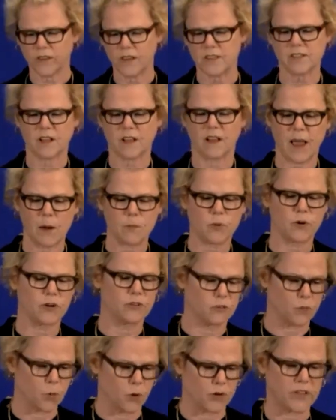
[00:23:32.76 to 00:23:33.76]
work that's
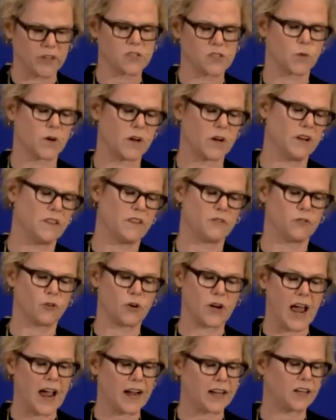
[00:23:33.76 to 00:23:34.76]
collaborative, work that's written in the
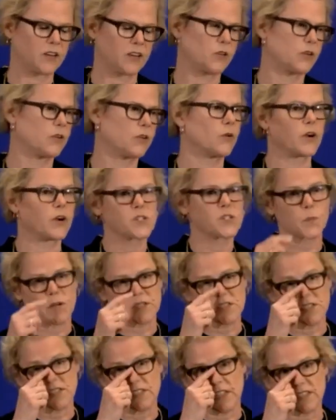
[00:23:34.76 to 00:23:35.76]
vernacular or
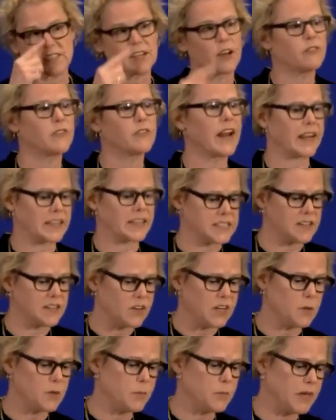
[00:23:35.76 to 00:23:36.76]
expresses itself in
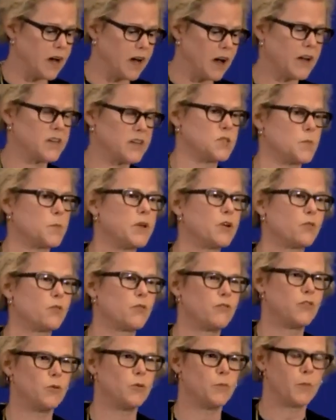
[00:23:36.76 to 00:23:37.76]
activity beyond
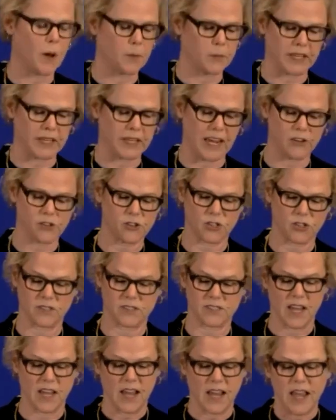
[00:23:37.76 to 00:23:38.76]
peer reviewed
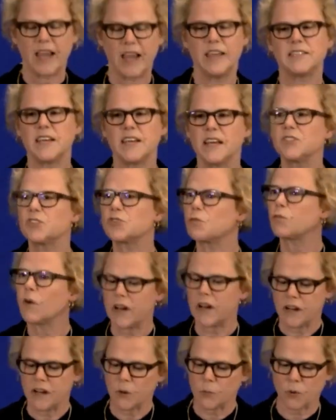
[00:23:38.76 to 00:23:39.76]
publications. It tends to
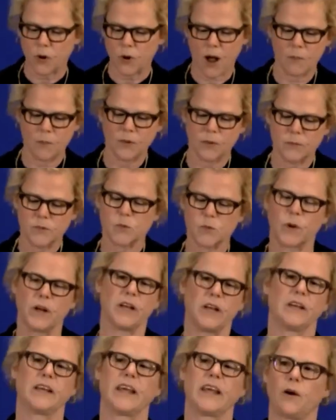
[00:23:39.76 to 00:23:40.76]
run into problems
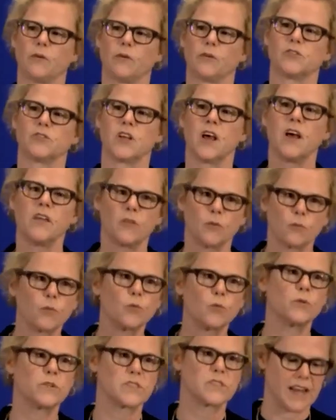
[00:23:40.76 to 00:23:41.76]
when it encounters
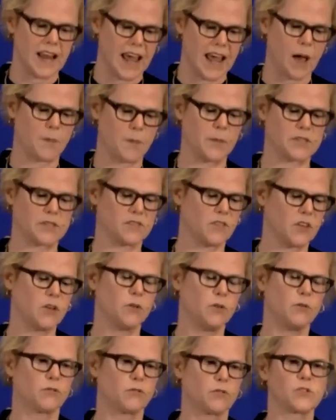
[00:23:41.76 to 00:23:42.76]
the rules and habits of
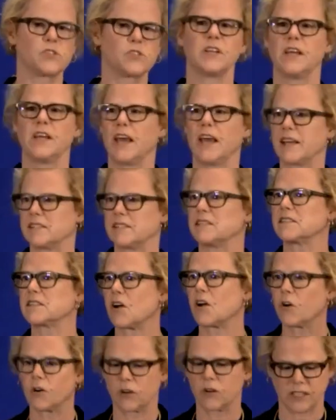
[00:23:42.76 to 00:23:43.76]
the university as
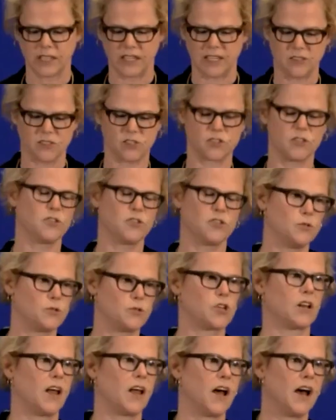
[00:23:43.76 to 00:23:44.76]
it's currently
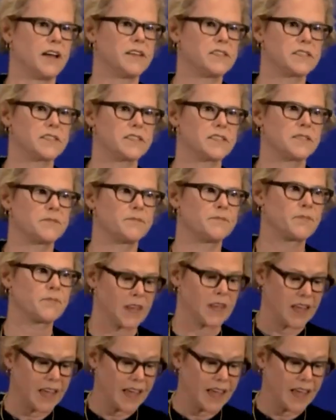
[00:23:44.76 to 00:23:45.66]
institutionalized.